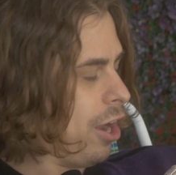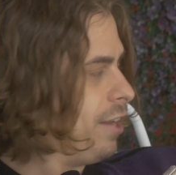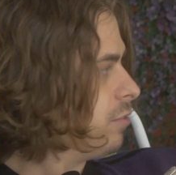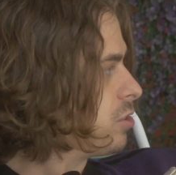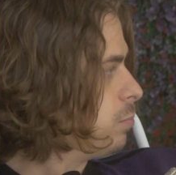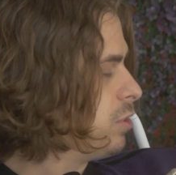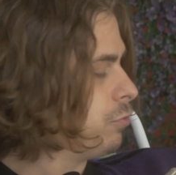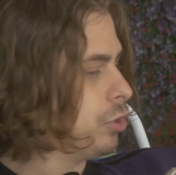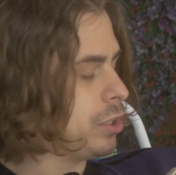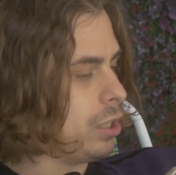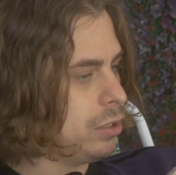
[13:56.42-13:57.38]
dyed it some
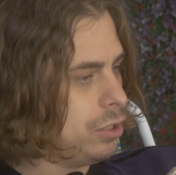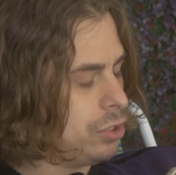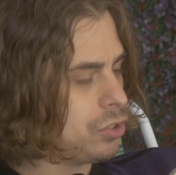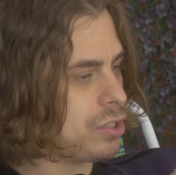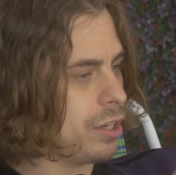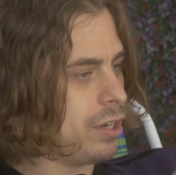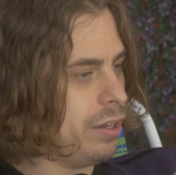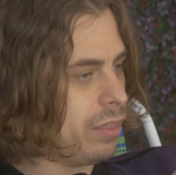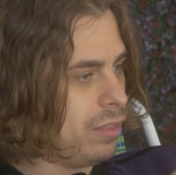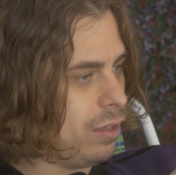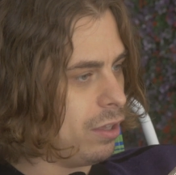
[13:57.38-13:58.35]
different colors, that kind
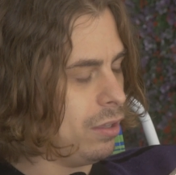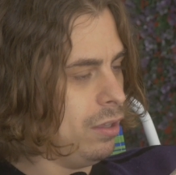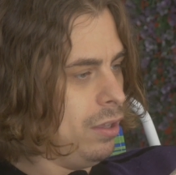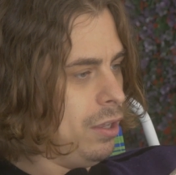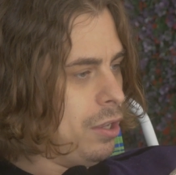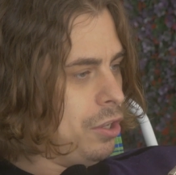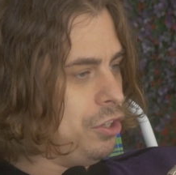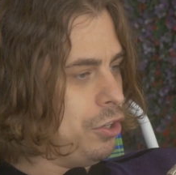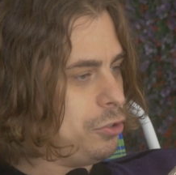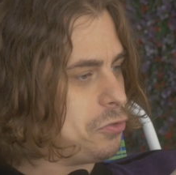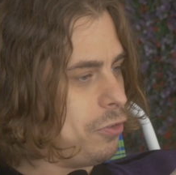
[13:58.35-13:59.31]
of thing. The
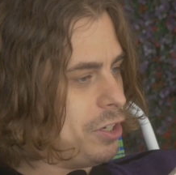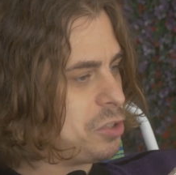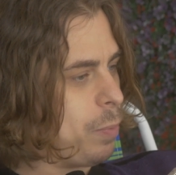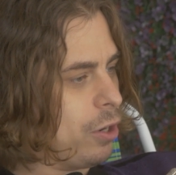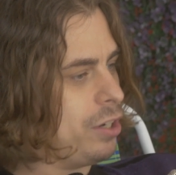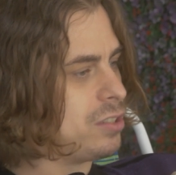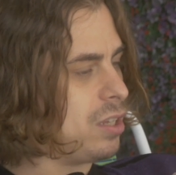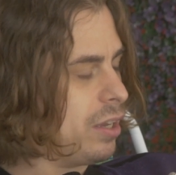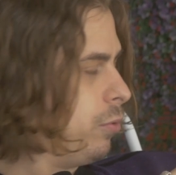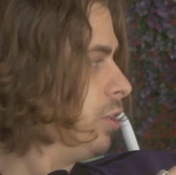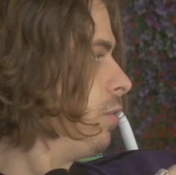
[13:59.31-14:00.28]
funnest part is
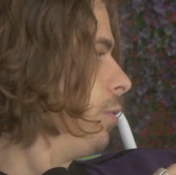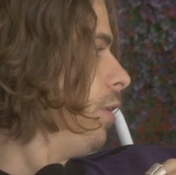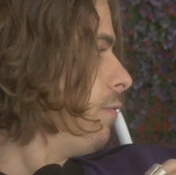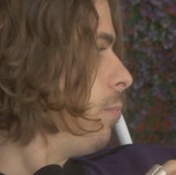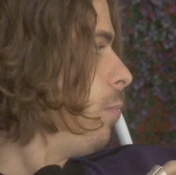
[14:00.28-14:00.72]
like when you have